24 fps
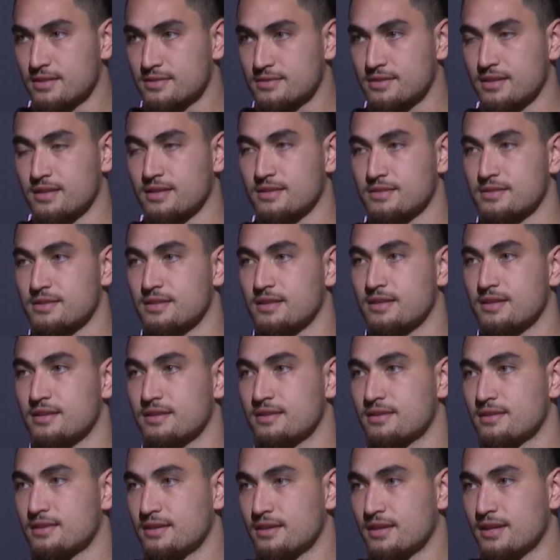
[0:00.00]
Tennessee
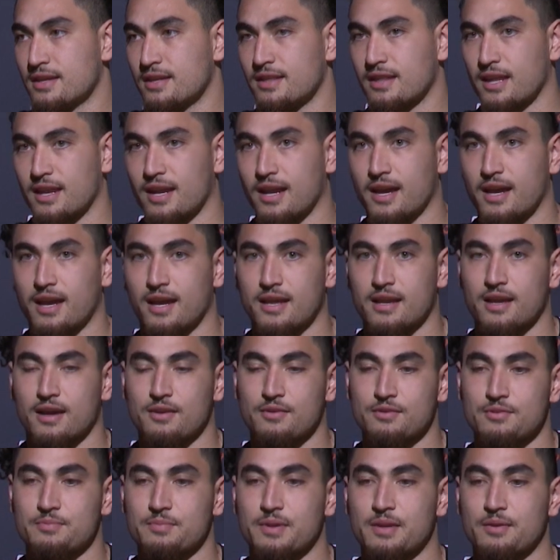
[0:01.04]
that I
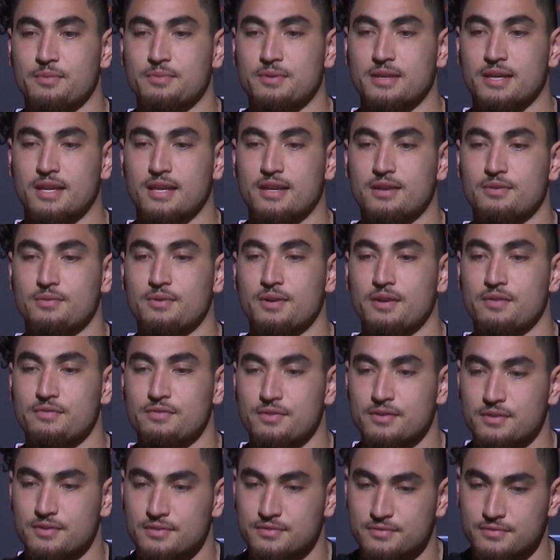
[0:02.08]
would be able to get a
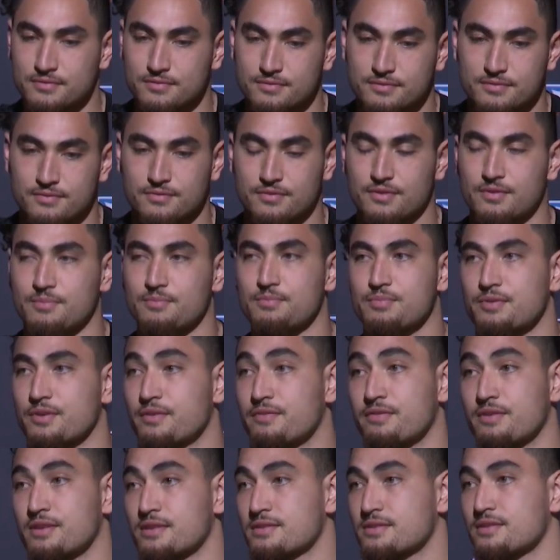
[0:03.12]
waiver from
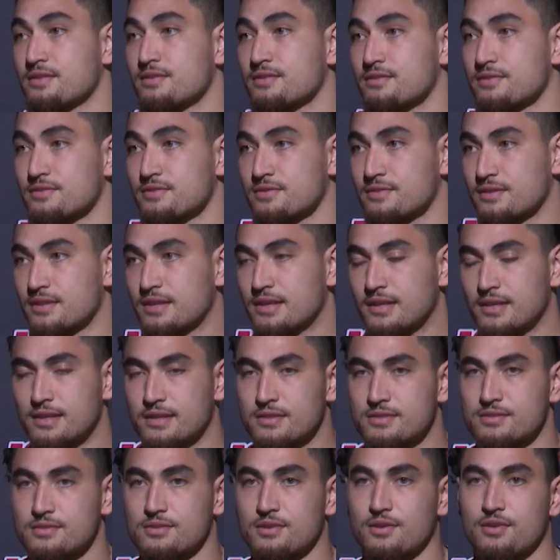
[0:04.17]
previous years,
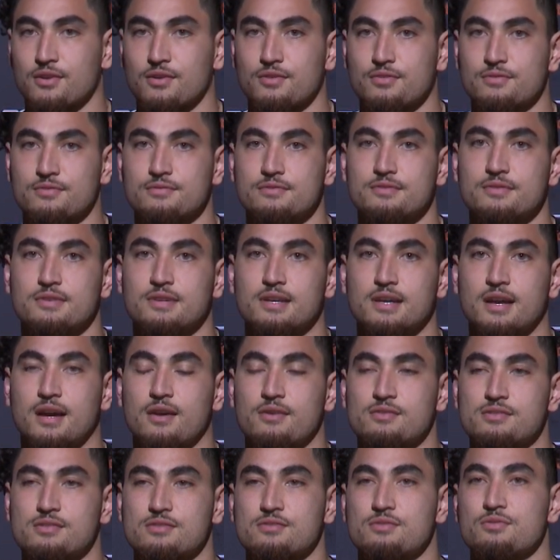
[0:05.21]
so I
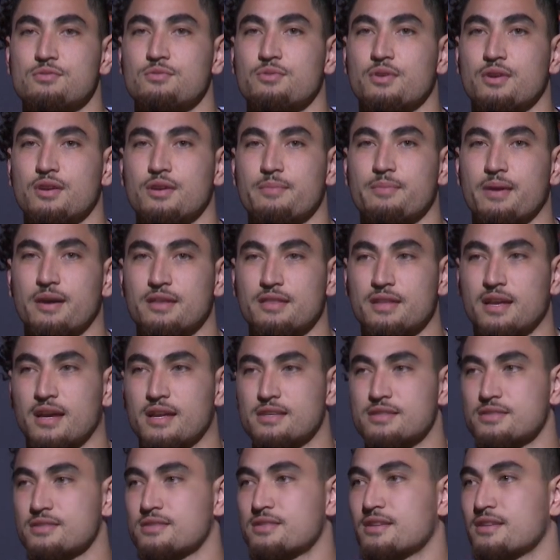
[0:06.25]
wasn't too worried about that. I
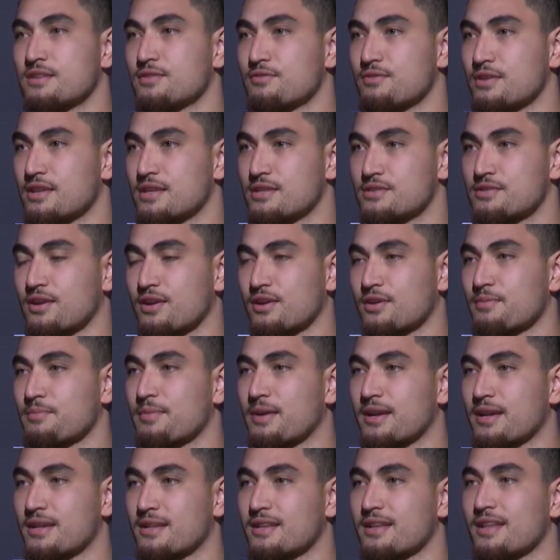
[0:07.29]
just didn't really talk
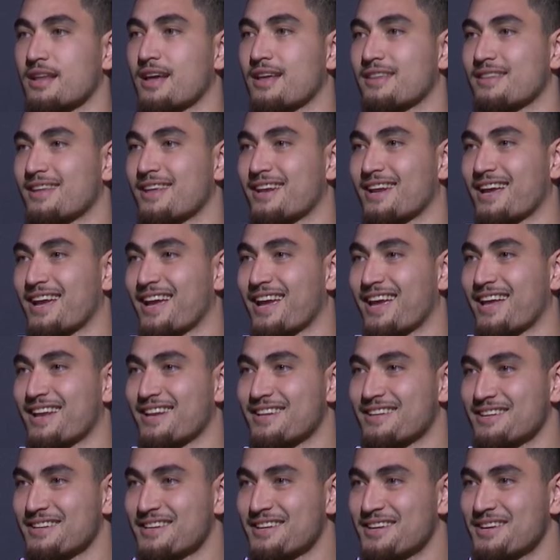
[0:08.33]
about it a lot that I had
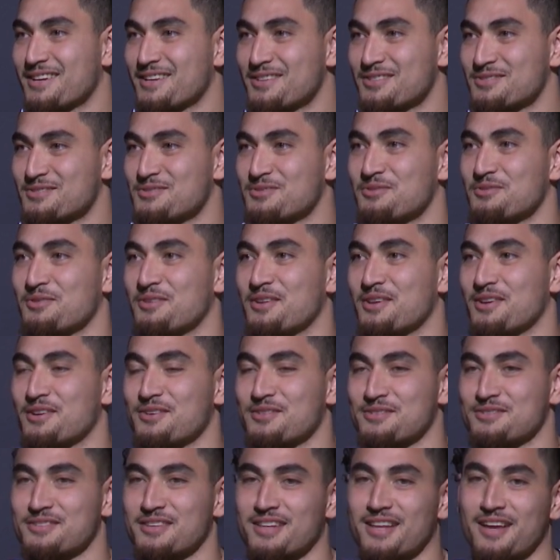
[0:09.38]
2
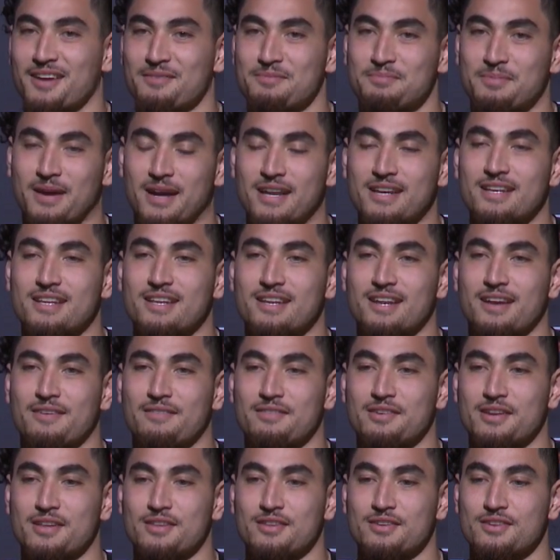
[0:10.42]
years left, but I did have
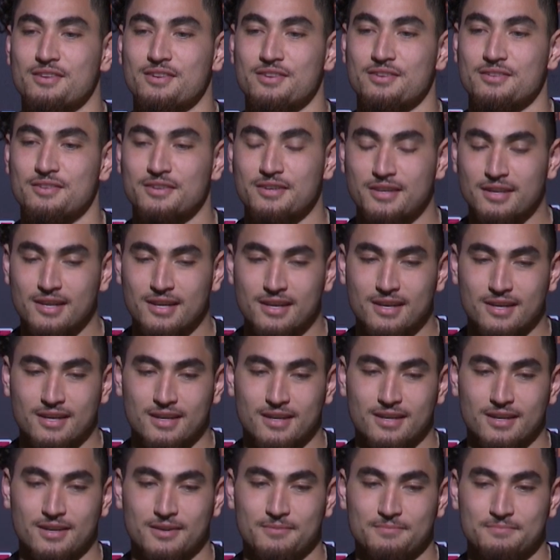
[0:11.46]
another year.
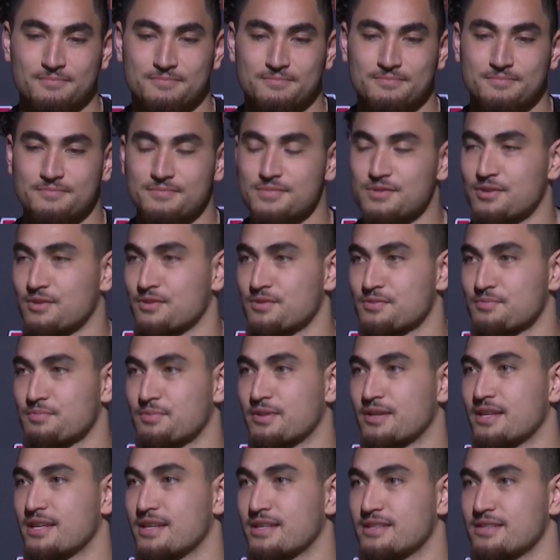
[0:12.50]
So it was
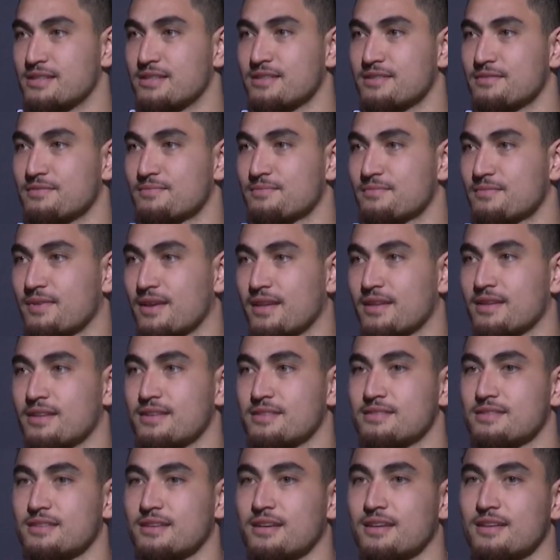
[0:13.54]
pretty easy, I think,
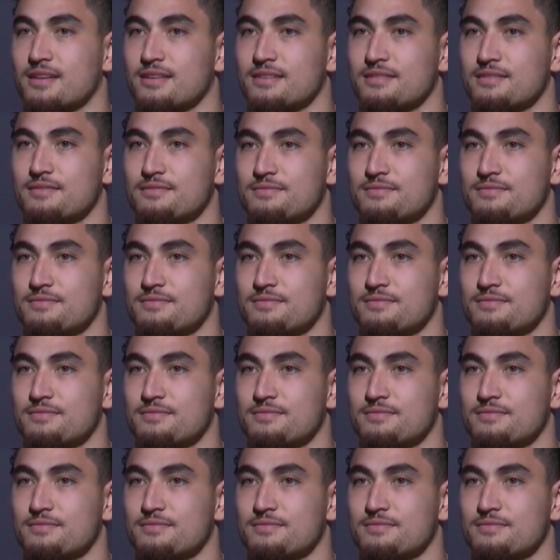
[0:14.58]
to get it.